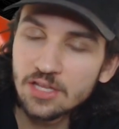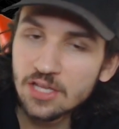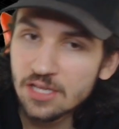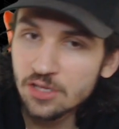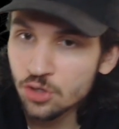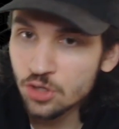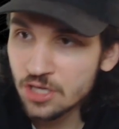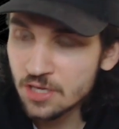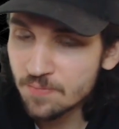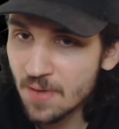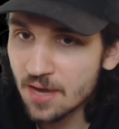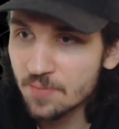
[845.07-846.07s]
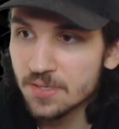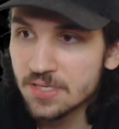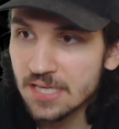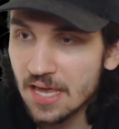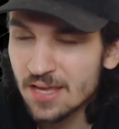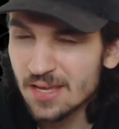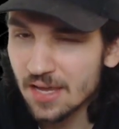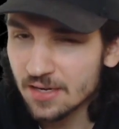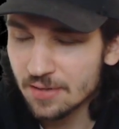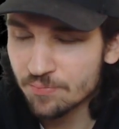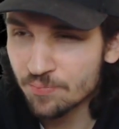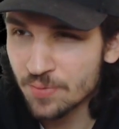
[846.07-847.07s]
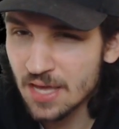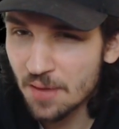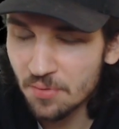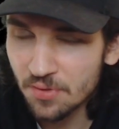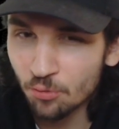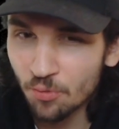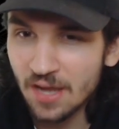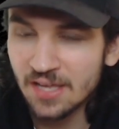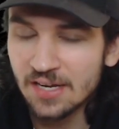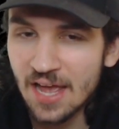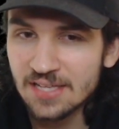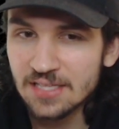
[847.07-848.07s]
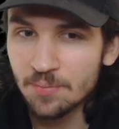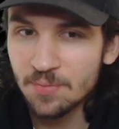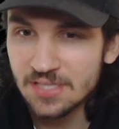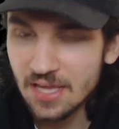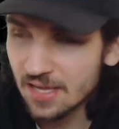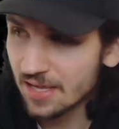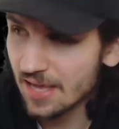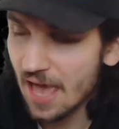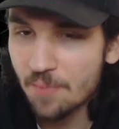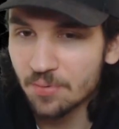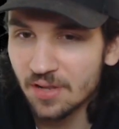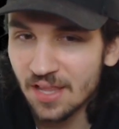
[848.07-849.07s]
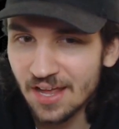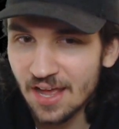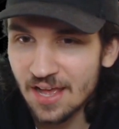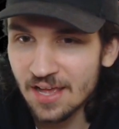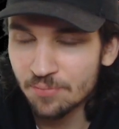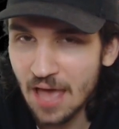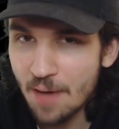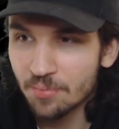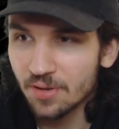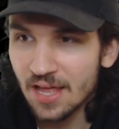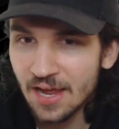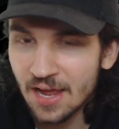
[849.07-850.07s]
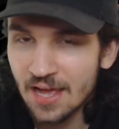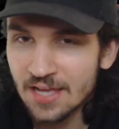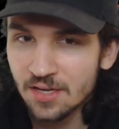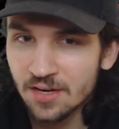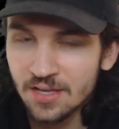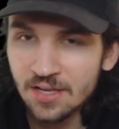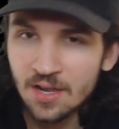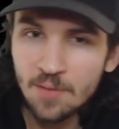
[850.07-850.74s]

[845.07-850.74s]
He made a mistake, and being able to recognize that mistake and capitalize on it,